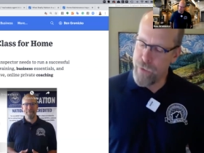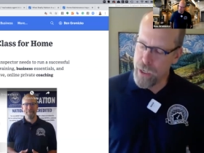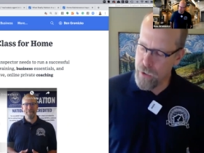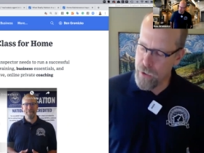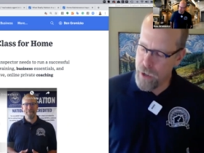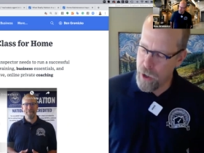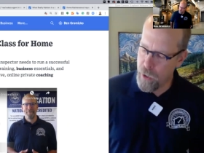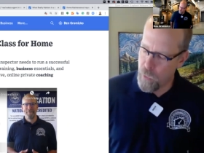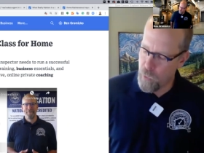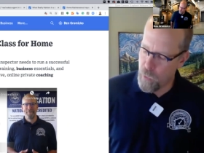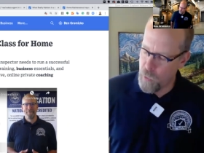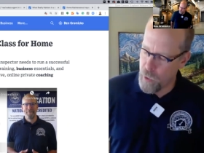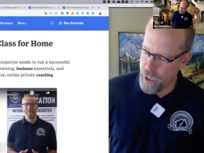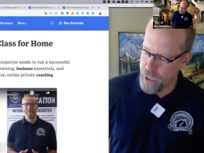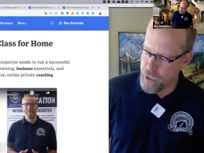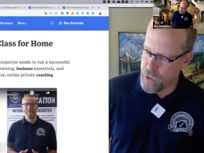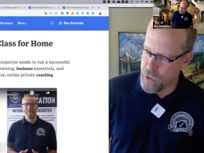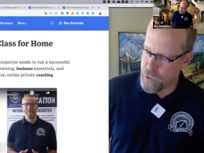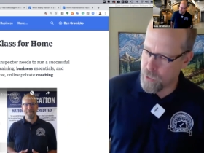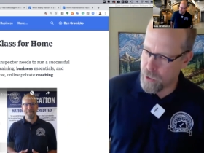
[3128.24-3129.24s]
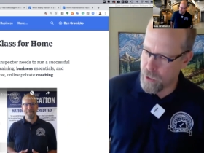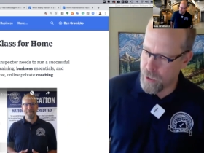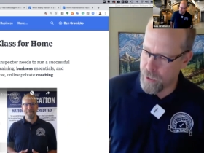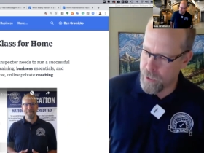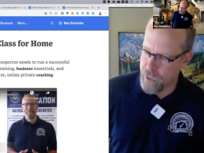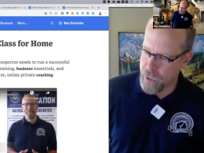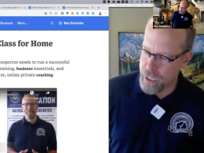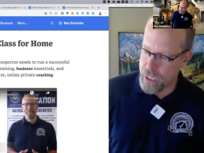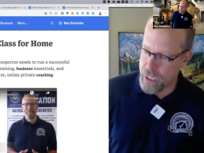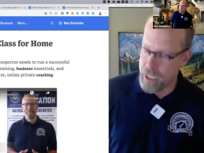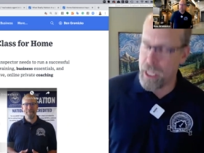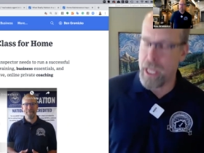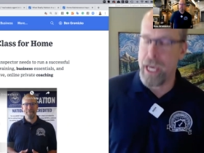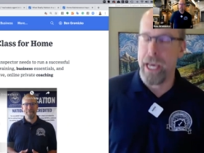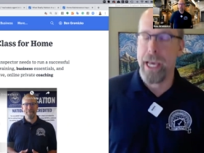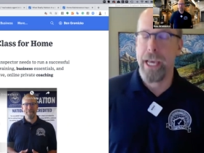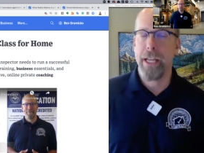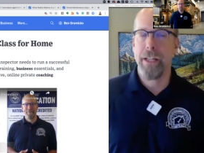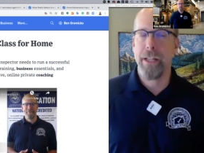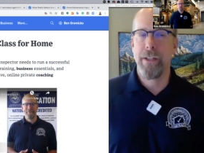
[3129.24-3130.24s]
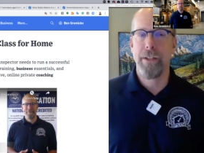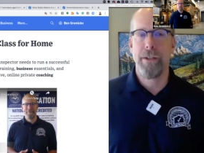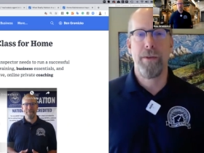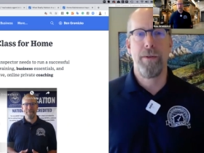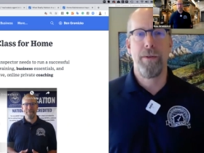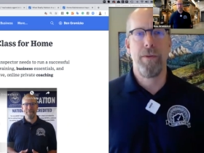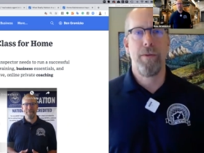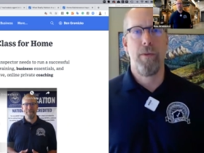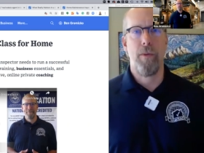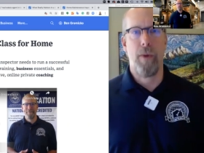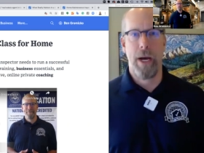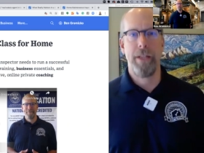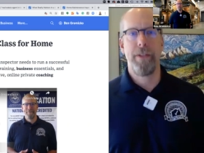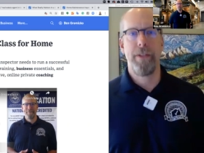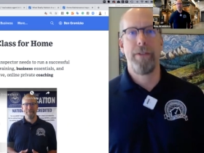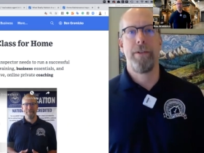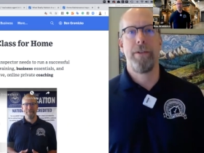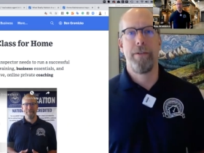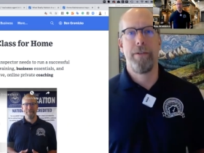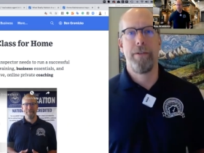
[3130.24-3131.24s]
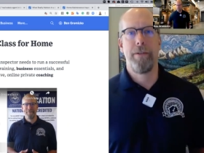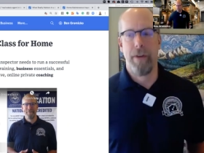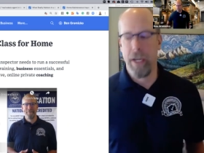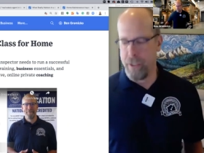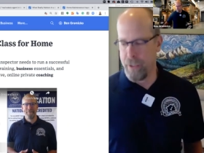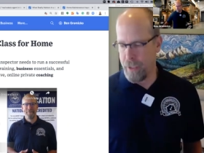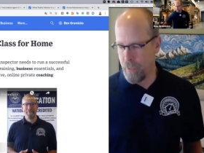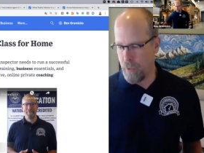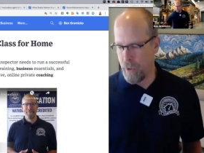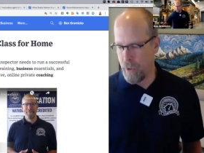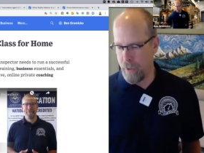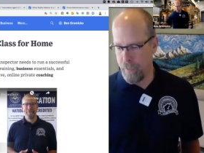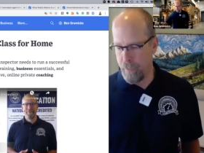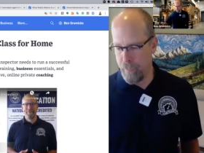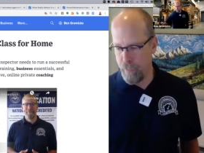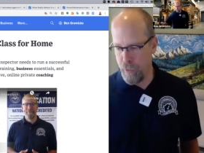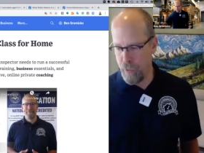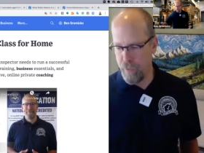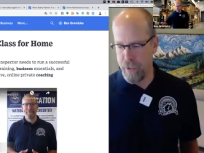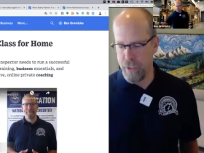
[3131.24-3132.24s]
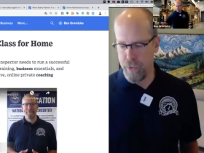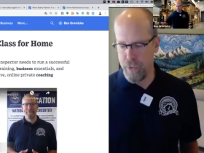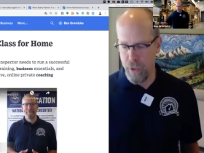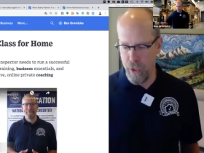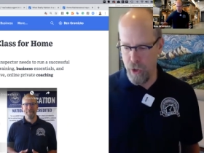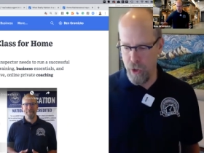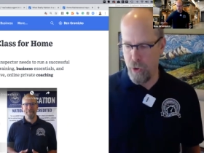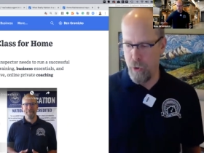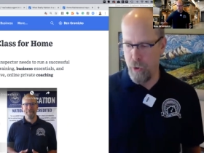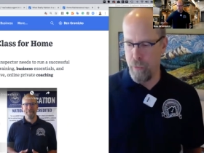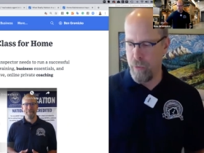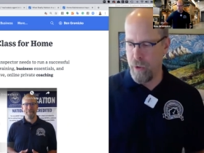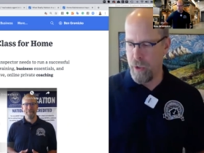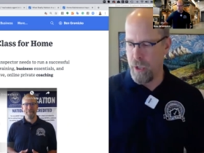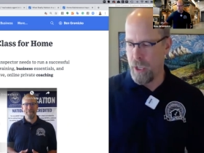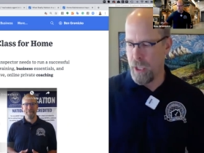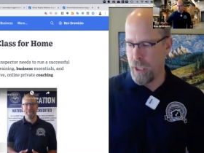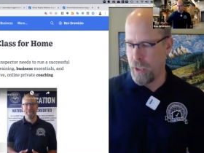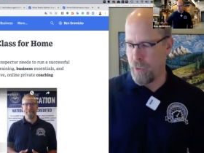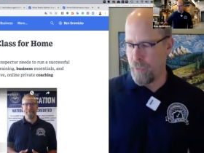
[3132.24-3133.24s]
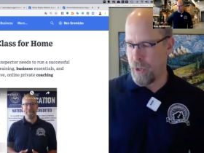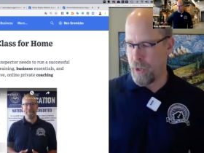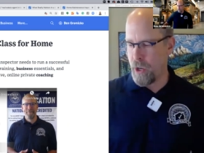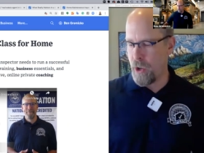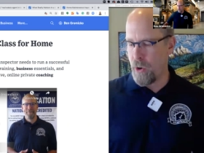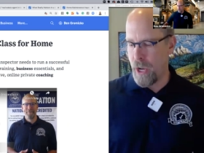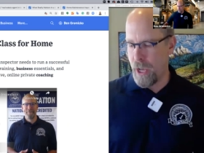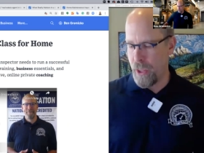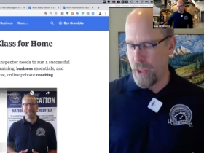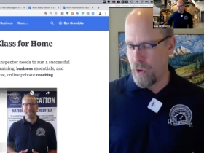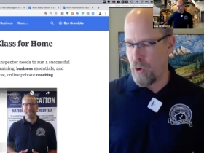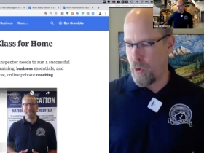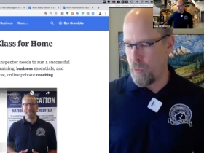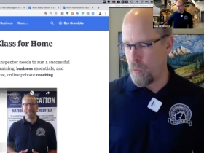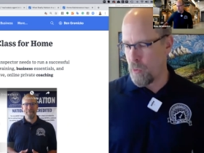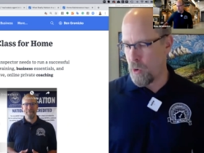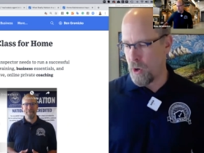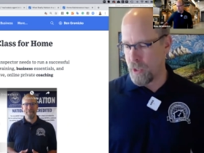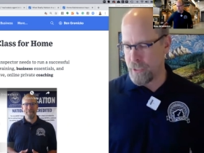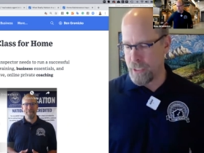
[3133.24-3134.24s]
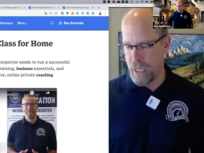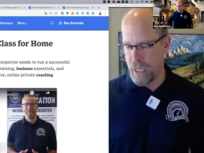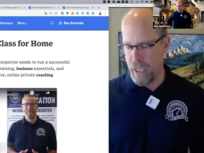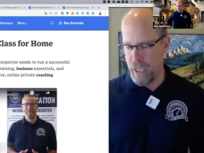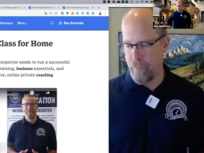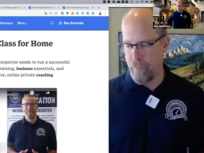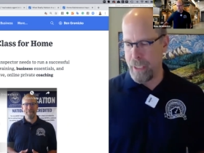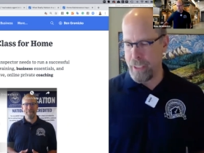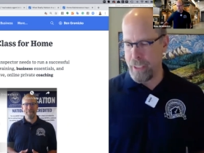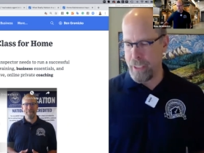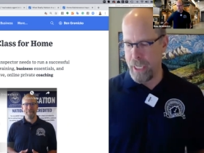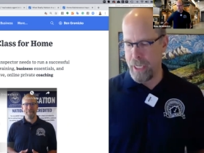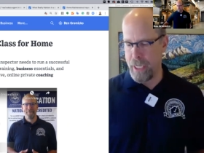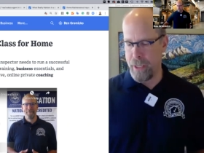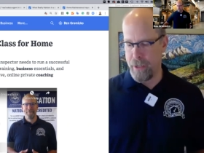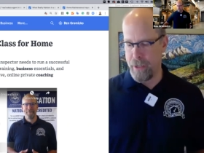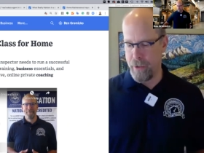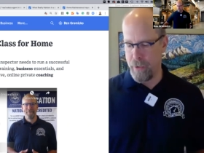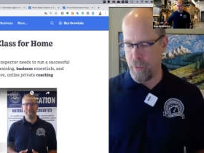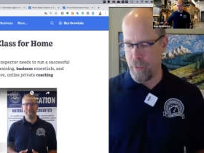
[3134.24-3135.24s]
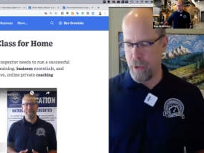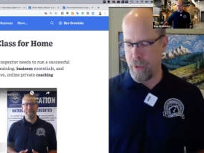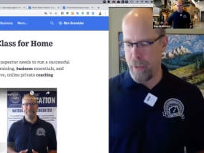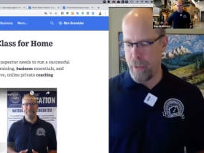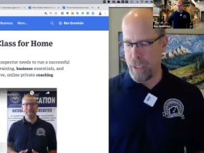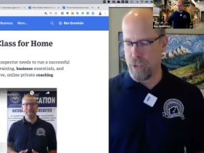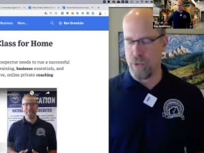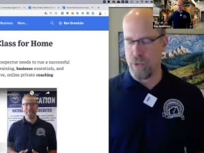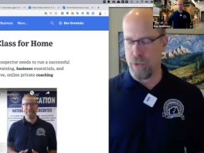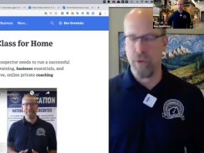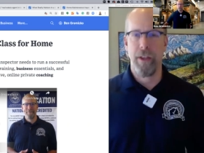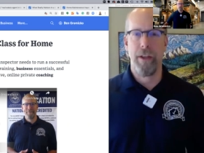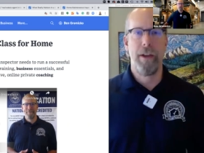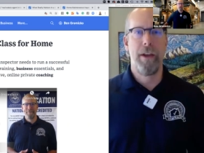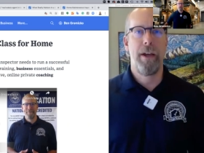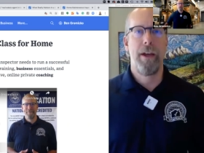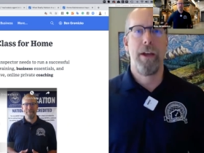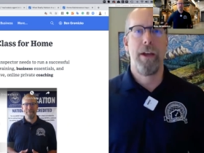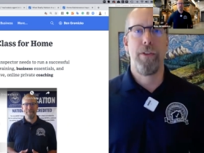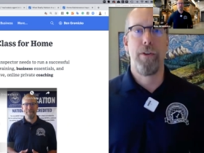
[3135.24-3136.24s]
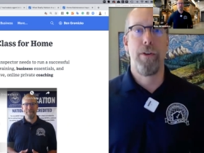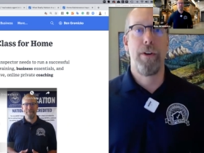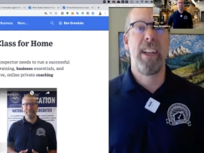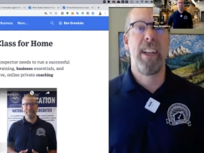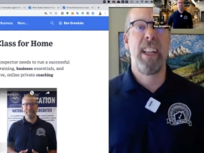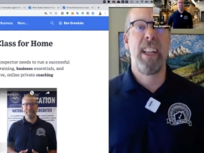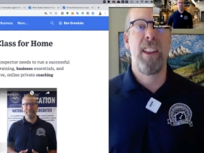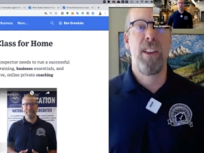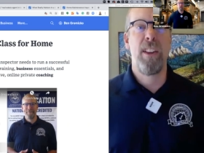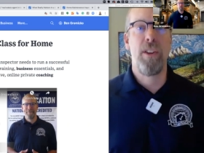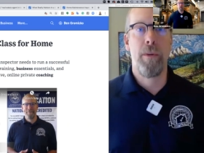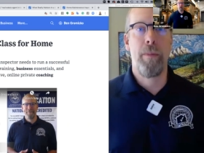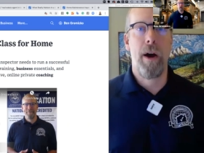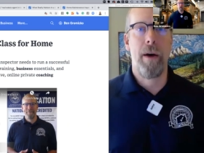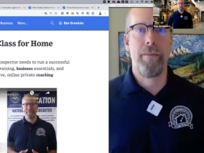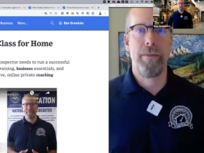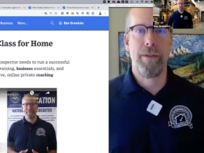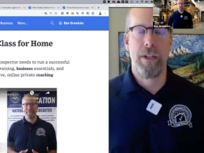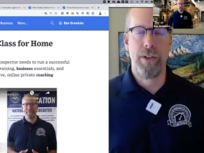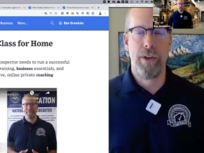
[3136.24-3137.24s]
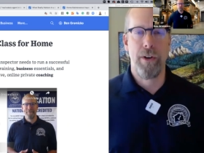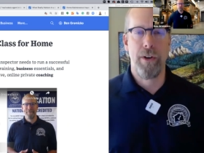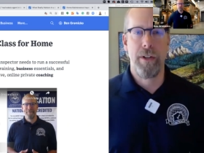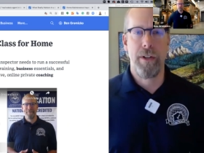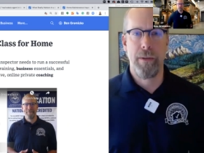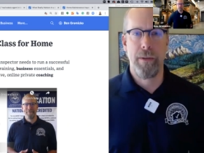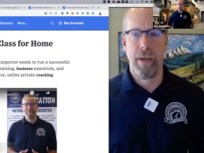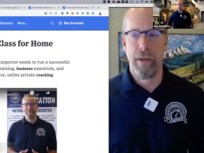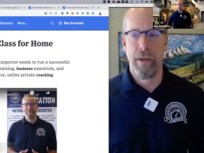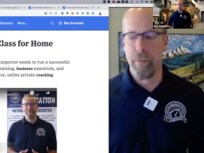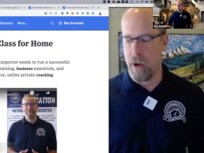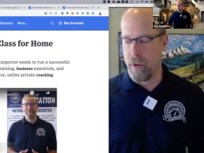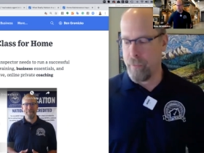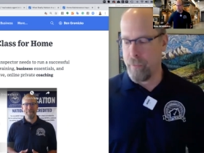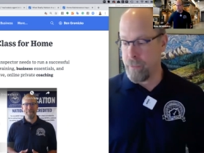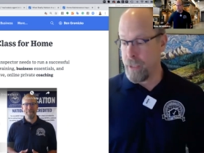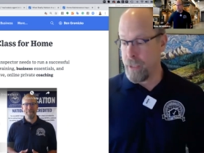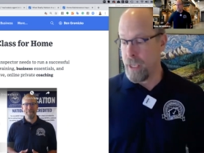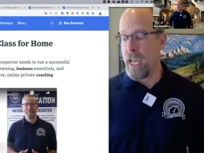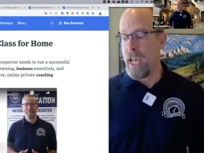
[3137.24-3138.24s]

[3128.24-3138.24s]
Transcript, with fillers: out what your clients want, right? They want to move into a home. They want to know how the home works and how to maintain it. And they want to make sure there aren't any little problems that turn into big problems.